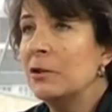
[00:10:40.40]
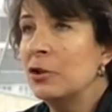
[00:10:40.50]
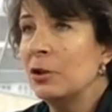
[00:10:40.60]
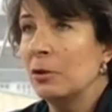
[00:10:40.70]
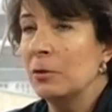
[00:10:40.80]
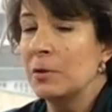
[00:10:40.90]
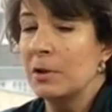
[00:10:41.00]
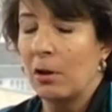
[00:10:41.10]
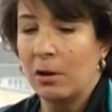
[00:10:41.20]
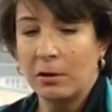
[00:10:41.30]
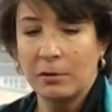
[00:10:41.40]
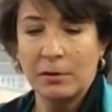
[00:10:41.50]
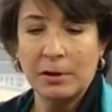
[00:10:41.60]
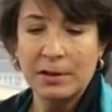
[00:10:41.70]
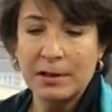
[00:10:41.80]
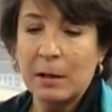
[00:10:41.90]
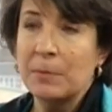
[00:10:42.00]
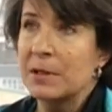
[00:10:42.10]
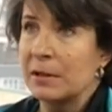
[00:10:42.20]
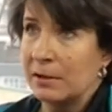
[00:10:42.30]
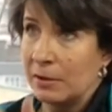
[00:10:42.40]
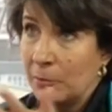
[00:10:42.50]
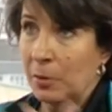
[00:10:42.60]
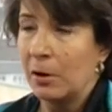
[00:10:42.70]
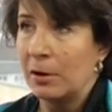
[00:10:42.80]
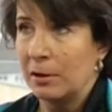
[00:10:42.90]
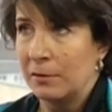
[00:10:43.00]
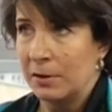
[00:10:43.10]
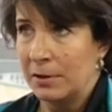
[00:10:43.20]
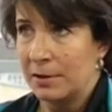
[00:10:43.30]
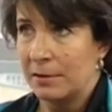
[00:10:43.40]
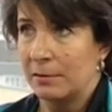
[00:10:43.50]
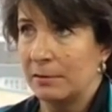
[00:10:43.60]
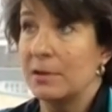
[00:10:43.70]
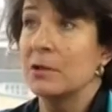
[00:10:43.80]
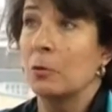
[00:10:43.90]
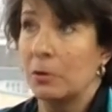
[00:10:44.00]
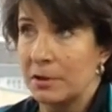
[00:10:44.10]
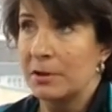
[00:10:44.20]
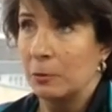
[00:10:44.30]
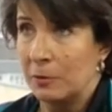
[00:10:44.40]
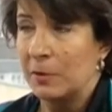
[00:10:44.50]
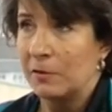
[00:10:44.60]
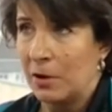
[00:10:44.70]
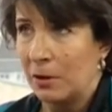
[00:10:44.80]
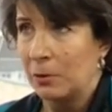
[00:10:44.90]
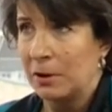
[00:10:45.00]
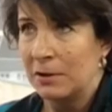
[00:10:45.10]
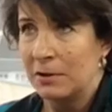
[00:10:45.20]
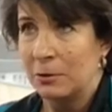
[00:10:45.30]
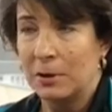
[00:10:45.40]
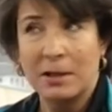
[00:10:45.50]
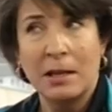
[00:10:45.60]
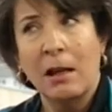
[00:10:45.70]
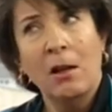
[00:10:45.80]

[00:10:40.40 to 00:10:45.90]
NGOs are a substantive part of this discourse that we've been following these 2 days.